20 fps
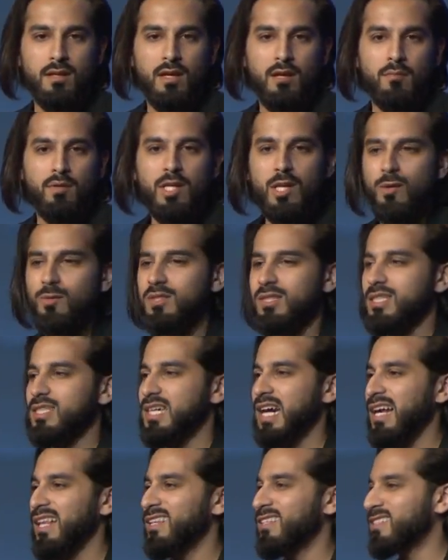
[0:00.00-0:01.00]
But you know what the
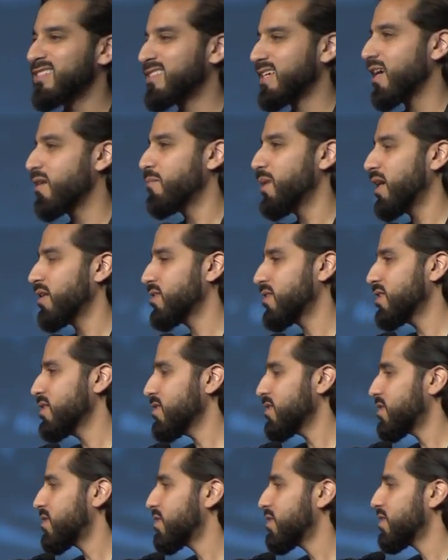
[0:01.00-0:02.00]
scholars say about
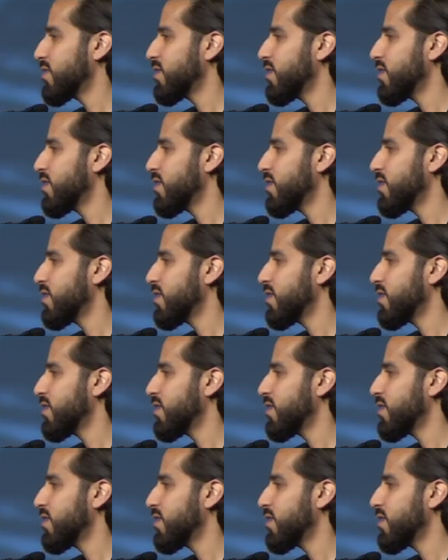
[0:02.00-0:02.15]
this?